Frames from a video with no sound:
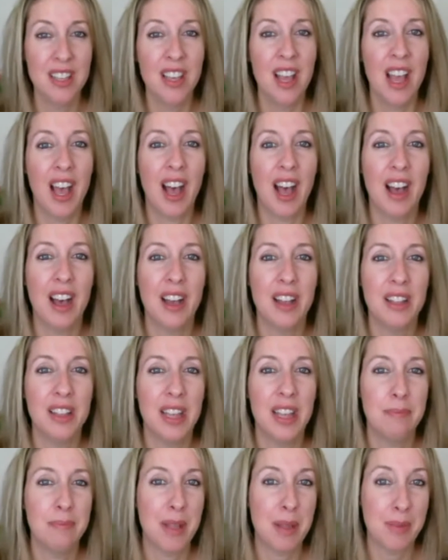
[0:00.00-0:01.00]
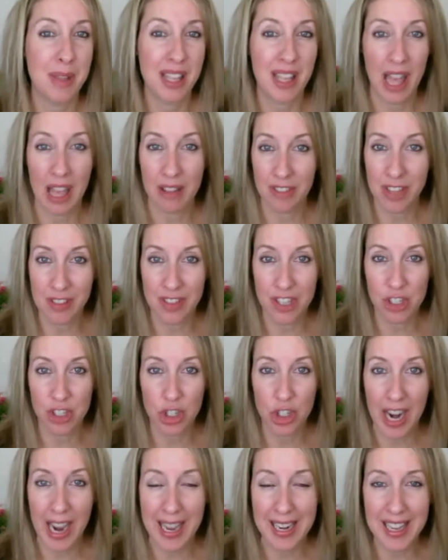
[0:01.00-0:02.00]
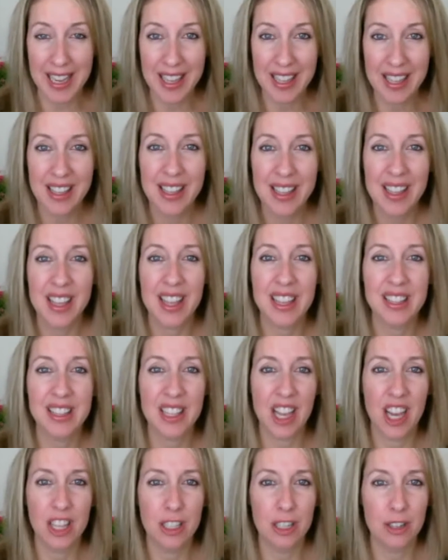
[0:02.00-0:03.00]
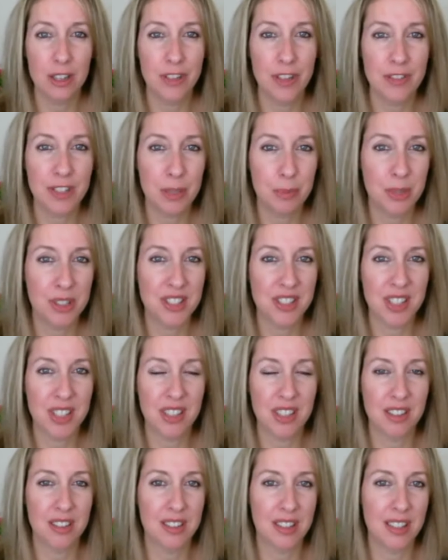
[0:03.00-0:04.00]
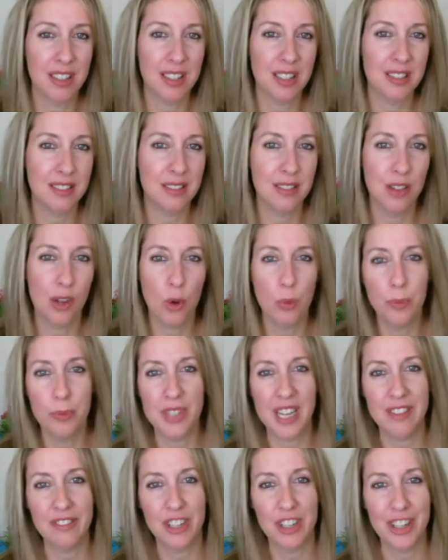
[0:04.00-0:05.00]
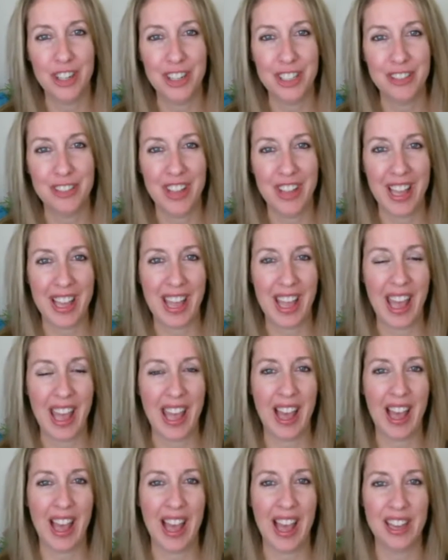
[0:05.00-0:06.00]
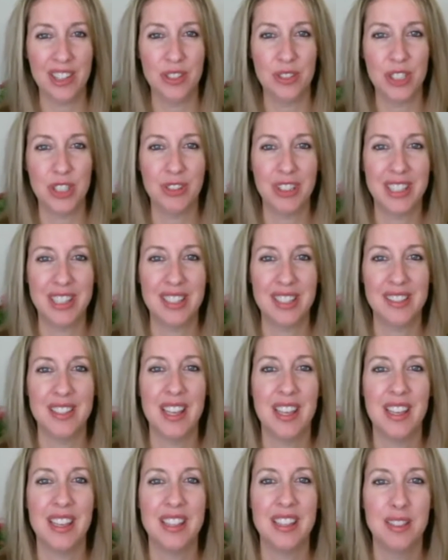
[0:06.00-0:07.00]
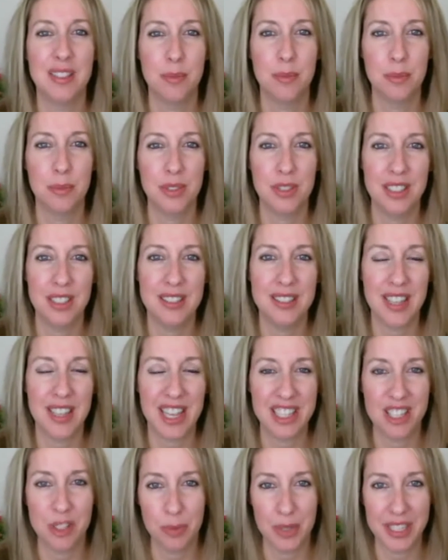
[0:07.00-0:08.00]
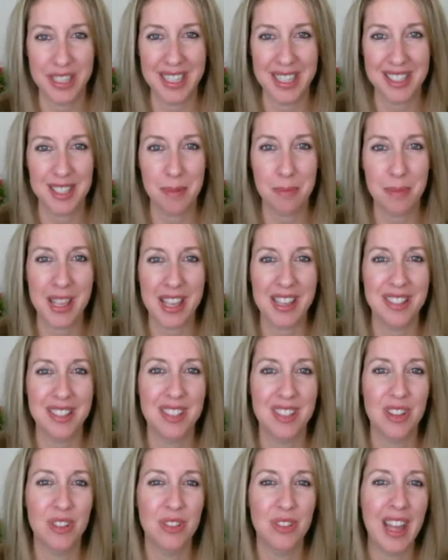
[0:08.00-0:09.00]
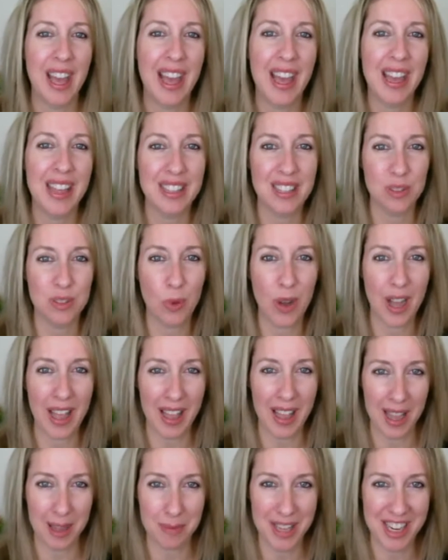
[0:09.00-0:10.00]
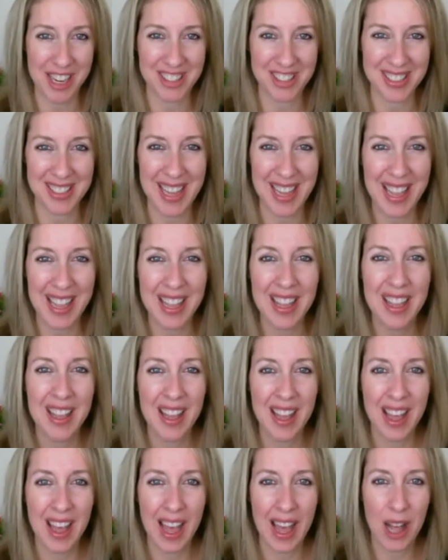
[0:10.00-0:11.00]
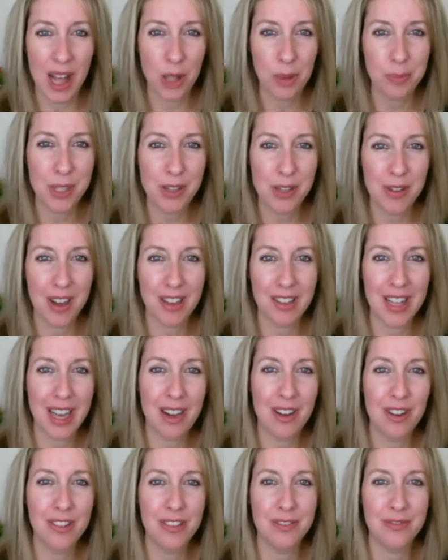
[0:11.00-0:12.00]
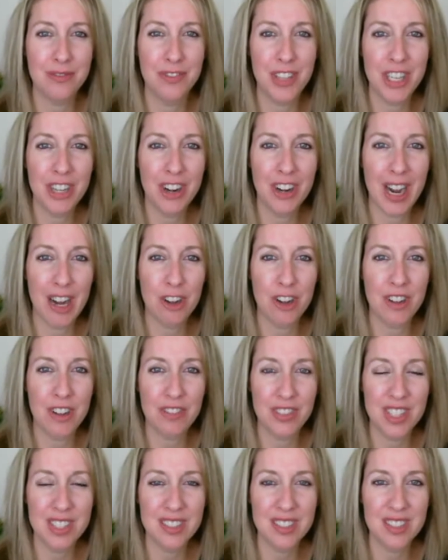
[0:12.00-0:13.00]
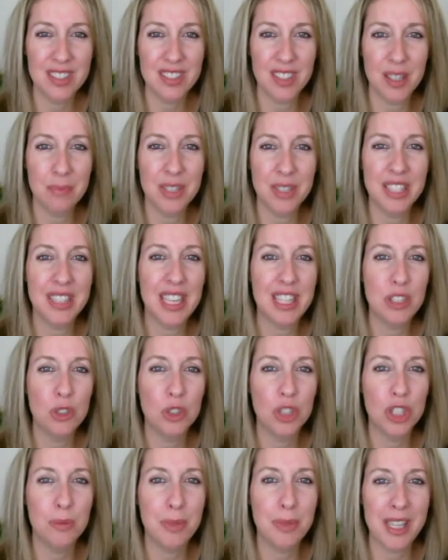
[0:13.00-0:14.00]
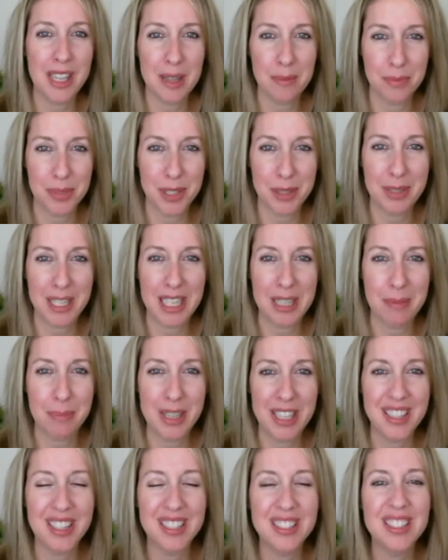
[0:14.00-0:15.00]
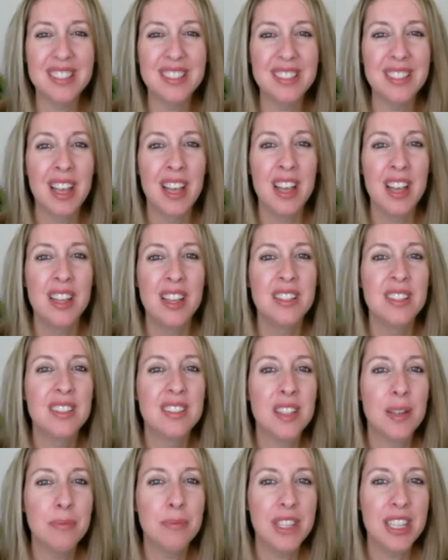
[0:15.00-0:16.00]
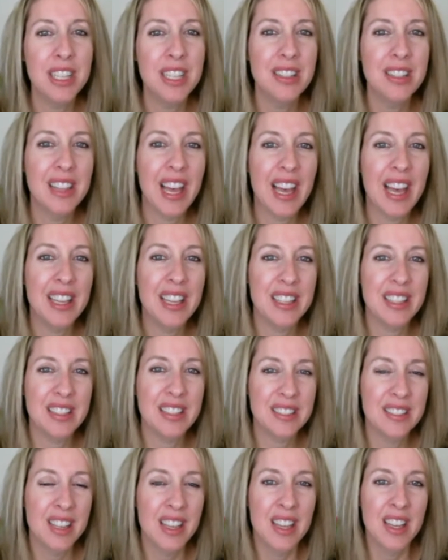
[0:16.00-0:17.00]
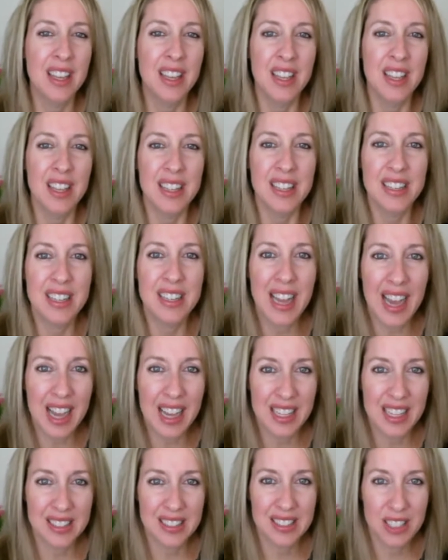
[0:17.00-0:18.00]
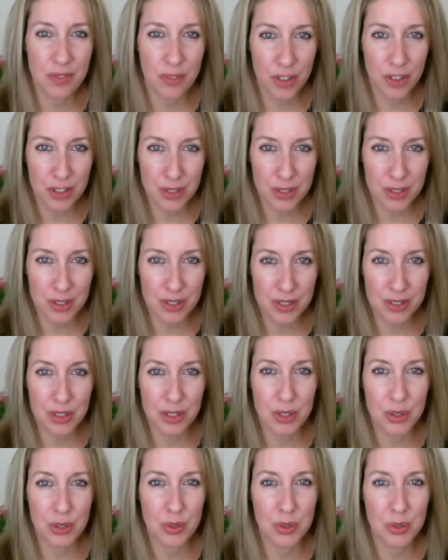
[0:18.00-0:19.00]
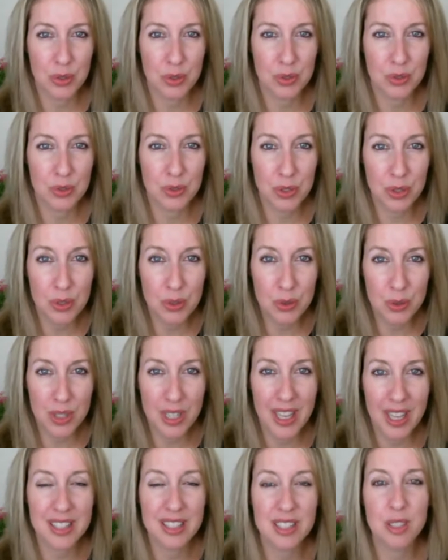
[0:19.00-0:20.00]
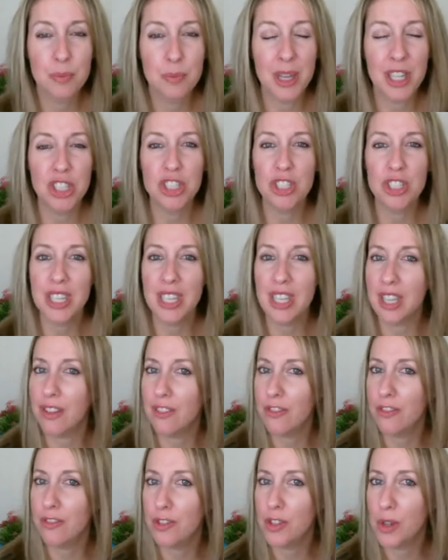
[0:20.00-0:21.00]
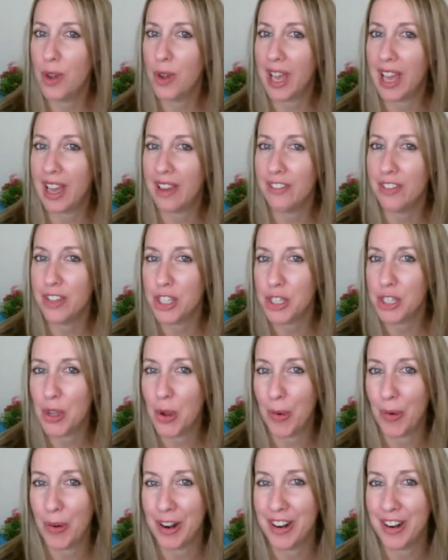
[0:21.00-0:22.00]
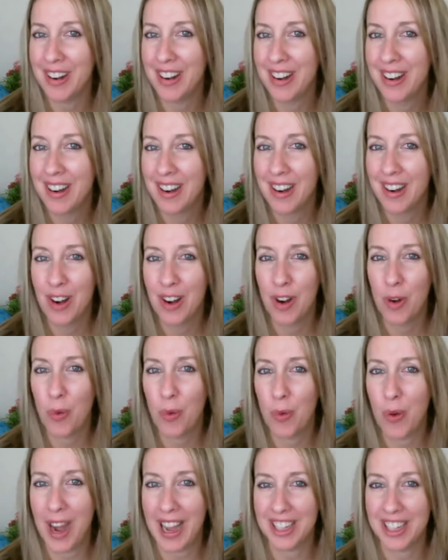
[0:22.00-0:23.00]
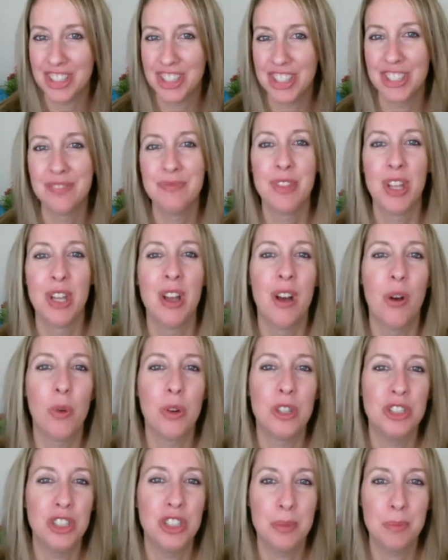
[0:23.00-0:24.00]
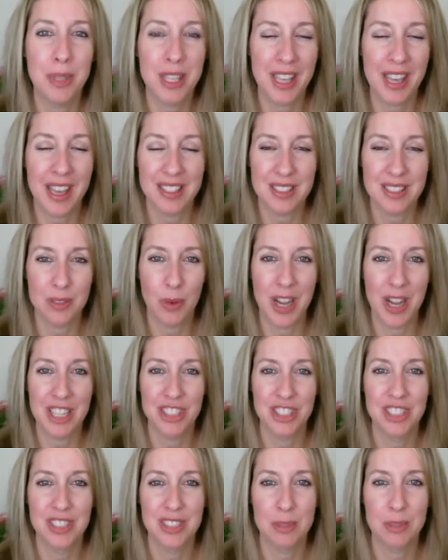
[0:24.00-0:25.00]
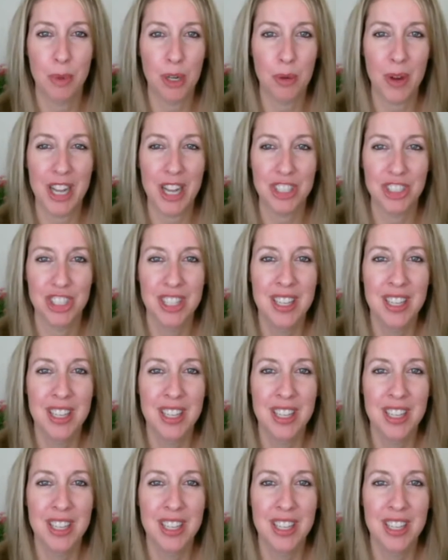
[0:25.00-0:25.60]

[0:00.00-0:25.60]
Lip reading: and maybe have even tried it. And the other 50% are like, nope, never heard of it. I don't know what this is. Please explain it to me. So that is why I'm here today. Help you all out and figure out if this is something that you should be implementing, because it's something that is not difficult to do, especially if you have your watch or GPS watch, smartwatch.